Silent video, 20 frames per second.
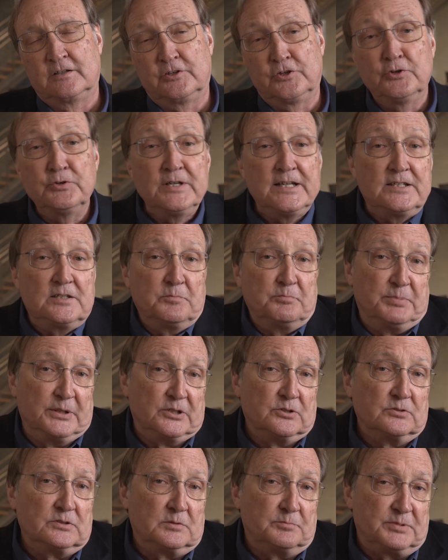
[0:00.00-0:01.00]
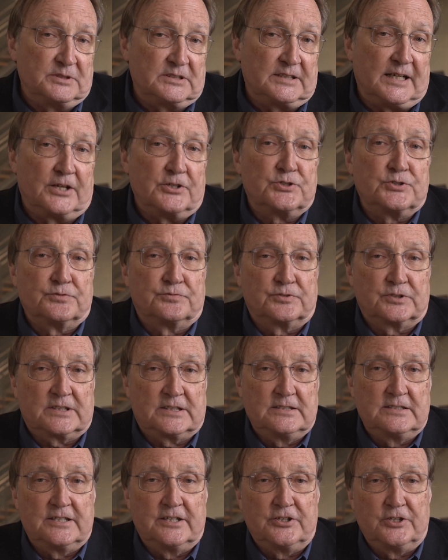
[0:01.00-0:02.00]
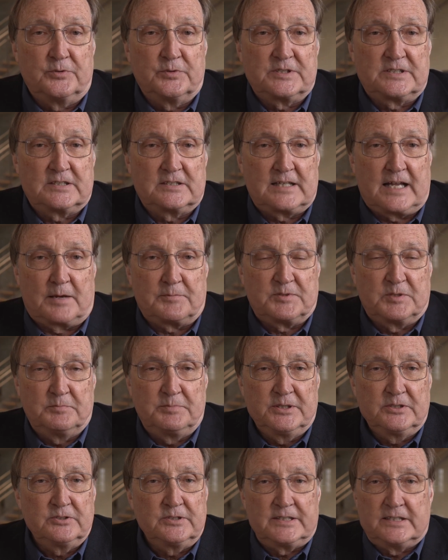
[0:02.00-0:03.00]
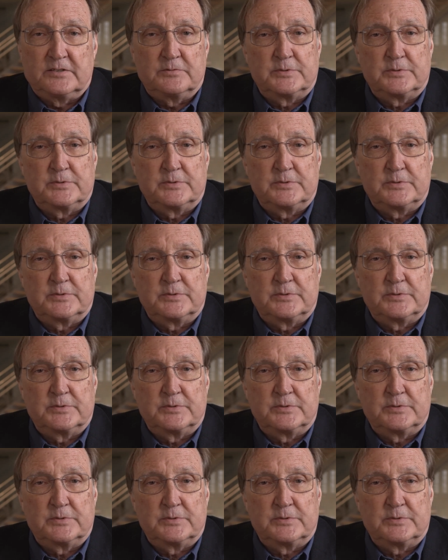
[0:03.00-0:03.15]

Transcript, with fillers: you need to build the potential for continuous adaptability,